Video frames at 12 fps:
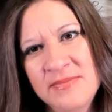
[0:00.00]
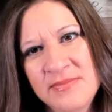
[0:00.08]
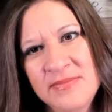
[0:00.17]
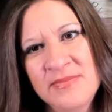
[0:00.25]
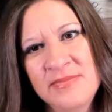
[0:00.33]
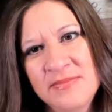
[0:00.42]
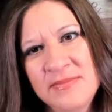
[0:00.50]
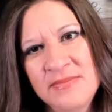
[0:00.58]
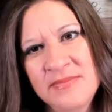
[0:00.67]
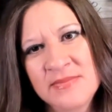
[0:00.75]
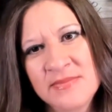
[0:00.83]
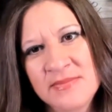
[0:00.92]

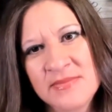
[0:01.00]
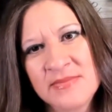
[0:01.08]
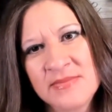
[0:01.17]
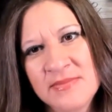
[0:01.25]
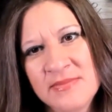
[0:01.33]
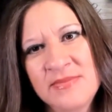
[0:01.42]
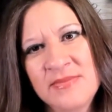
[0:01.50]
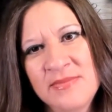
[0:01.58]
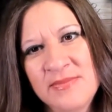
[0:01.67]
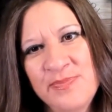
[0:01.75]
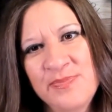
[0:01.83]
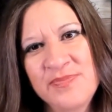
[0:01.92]

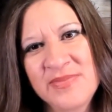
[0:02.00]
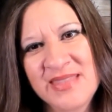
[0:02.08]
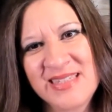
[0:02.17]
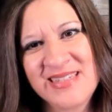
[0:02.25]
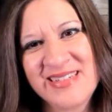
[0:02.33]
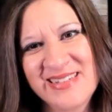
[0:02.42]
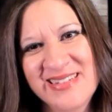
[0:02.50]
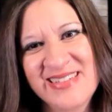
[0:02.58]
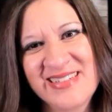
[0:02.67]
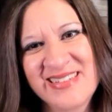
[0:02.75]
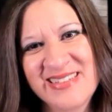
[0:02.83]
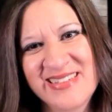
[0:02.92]

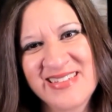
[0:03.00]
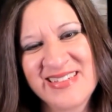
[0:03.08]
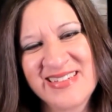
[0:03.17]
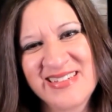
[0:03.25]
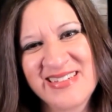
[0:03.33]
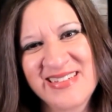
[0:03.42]
The person shown says nothing.